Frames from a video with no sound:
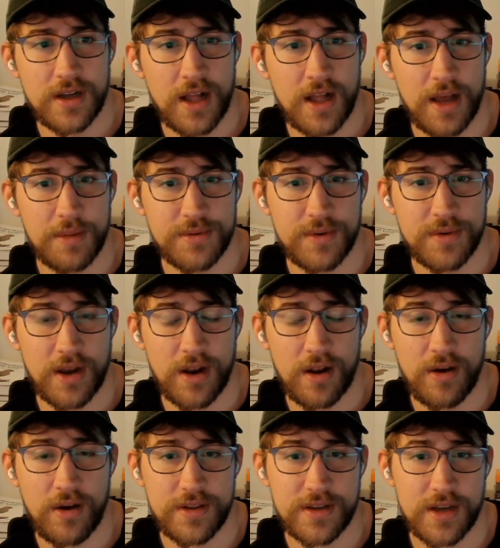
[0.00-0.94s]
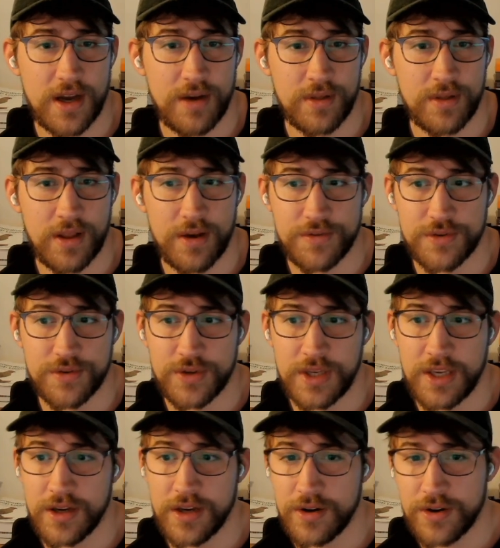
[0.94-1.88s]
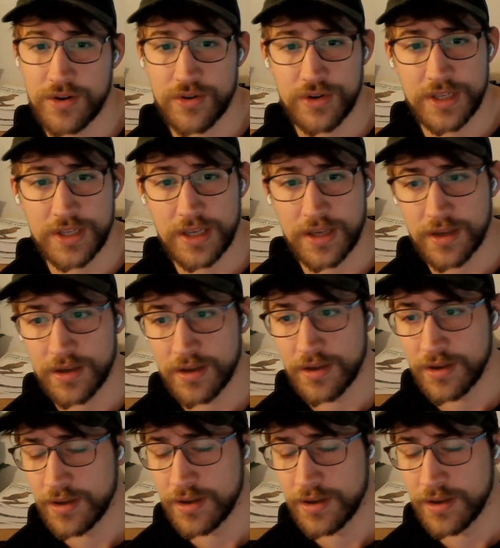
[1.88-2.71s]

It helps me out a lot. I would love to hear critique,